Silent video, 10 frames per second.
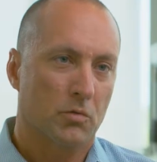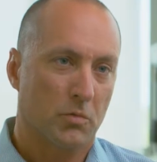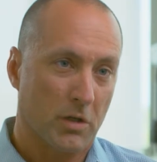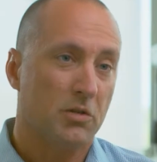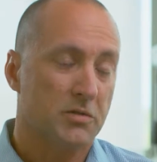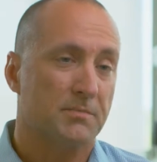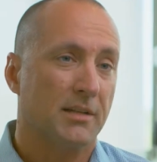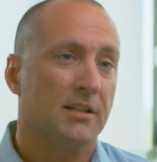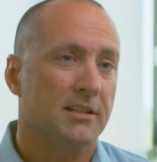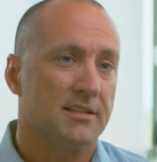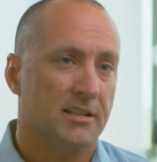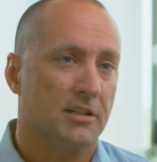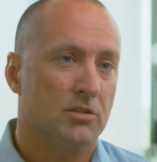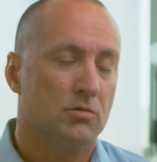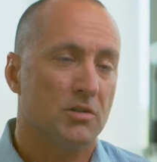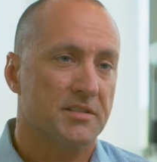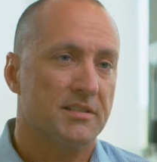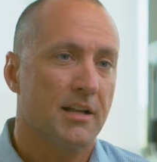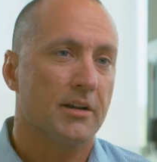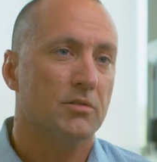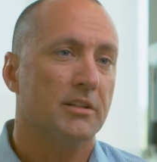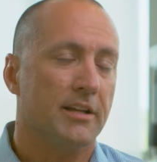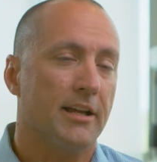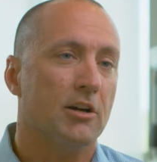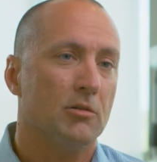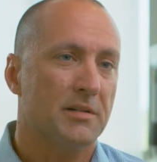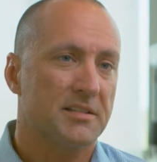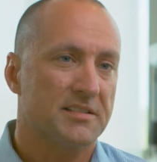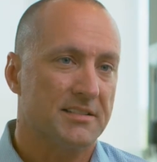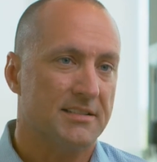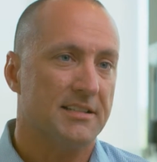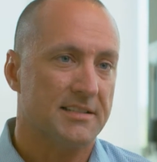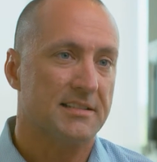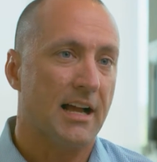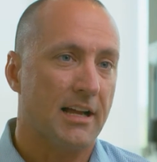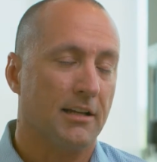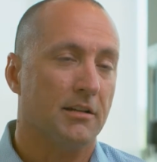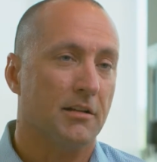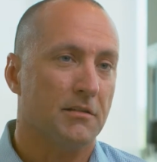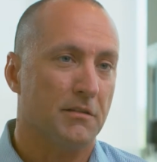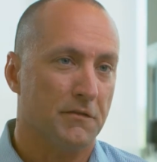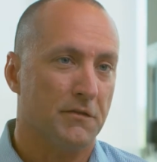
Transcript: We use PTC tools not only to help us design the